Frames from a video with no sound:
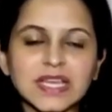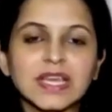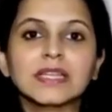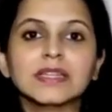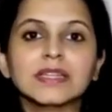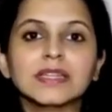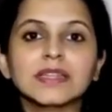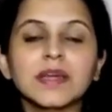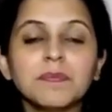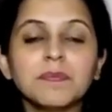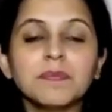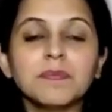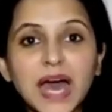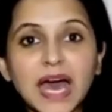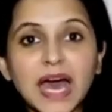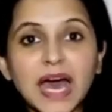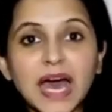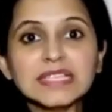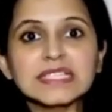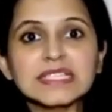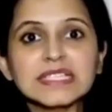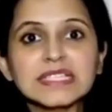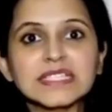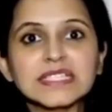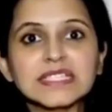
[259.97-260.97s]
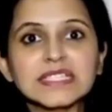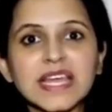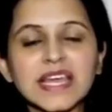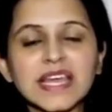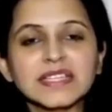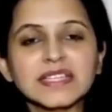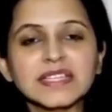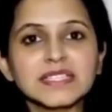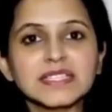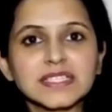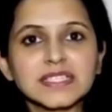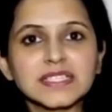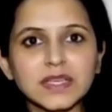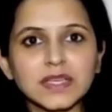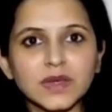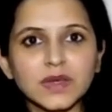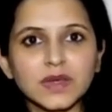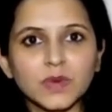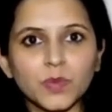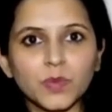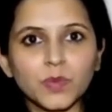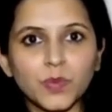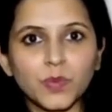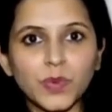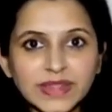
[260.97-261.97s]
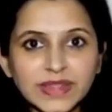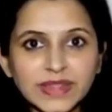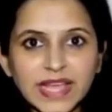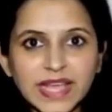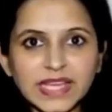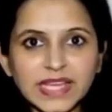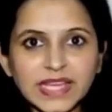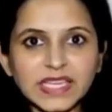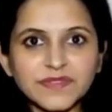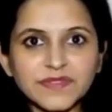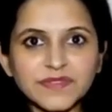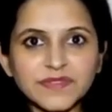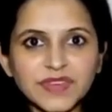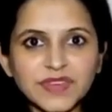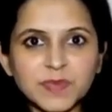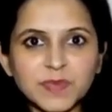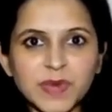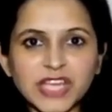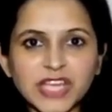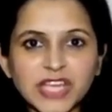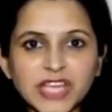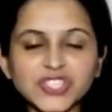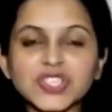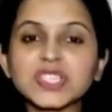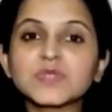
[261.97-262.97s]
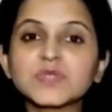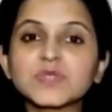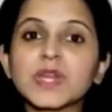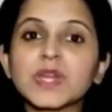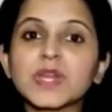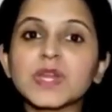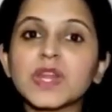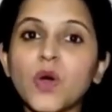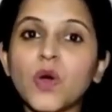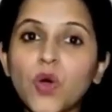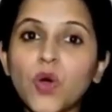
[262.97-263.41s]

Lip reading: The past tense with negative expressions will